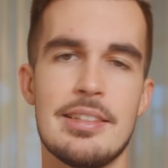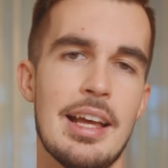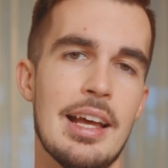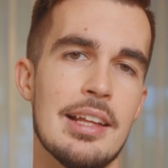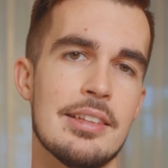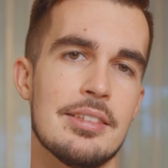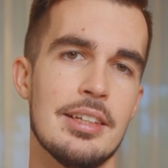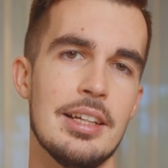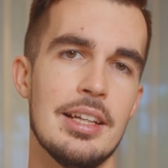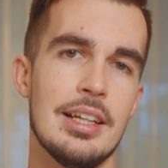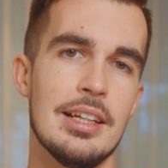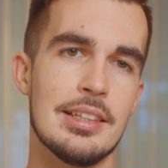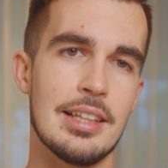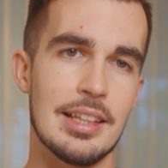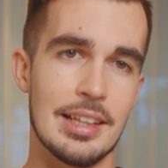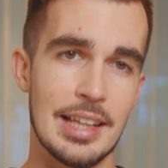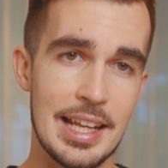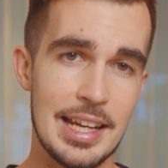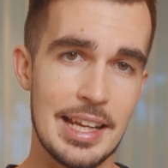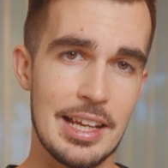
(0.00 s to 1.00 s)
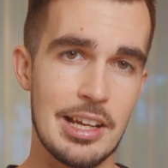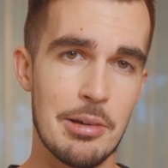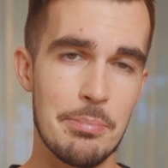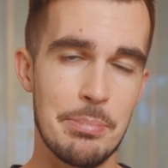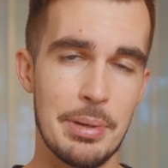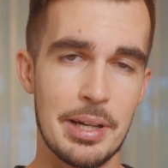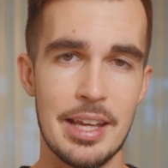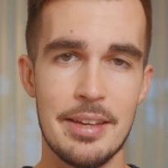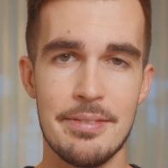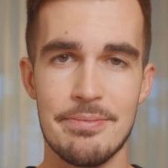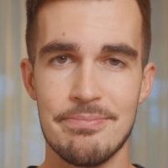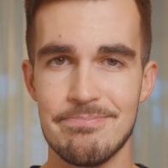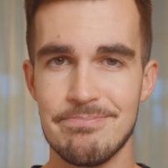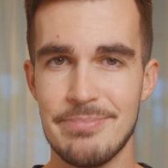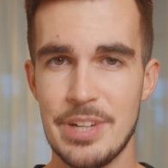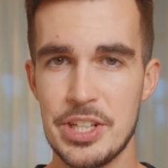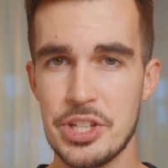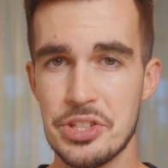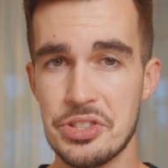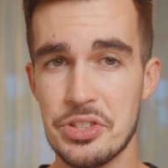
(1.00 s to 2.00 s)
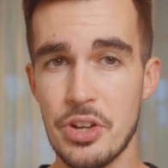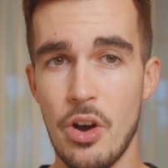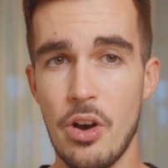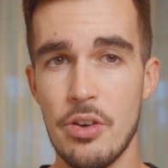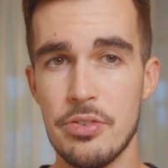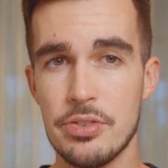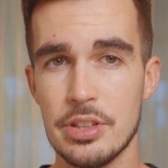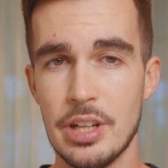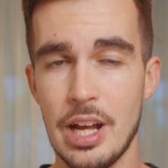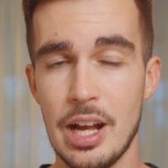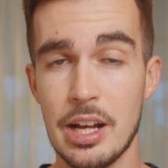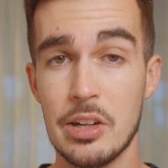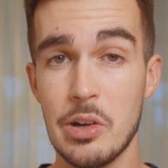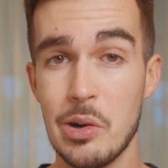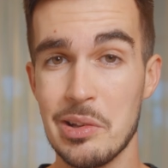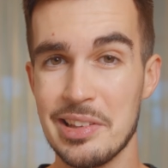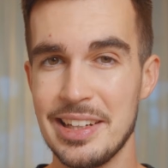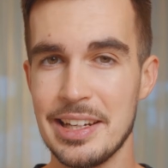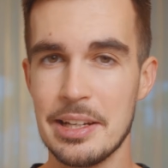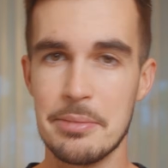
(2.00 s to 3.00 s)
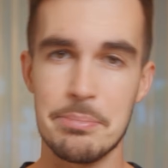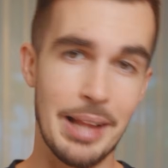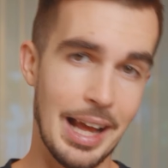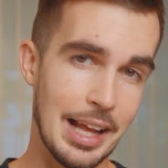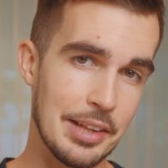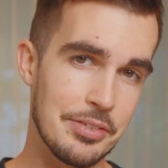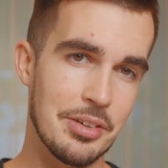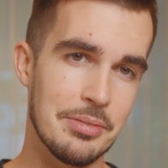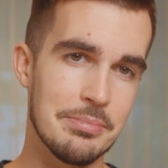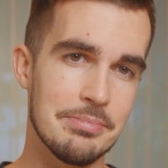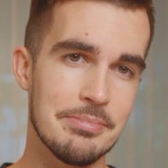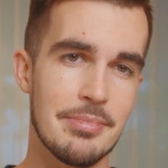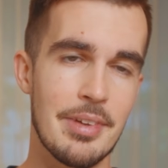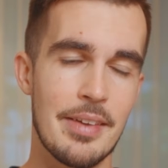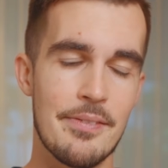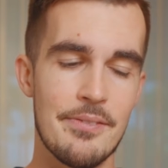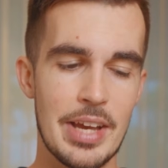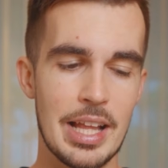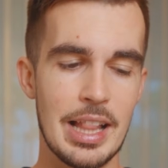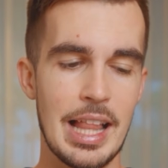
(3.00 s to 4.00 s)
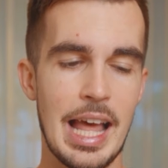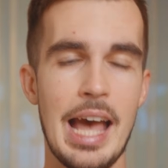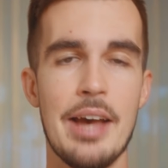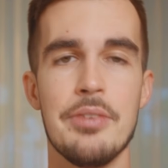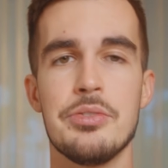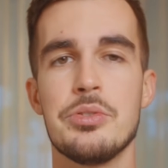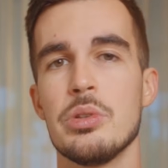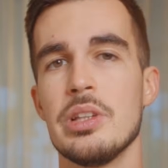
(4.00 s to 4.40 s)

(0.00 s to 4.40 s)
that the lending company, which is often a crowdlending platform, will have to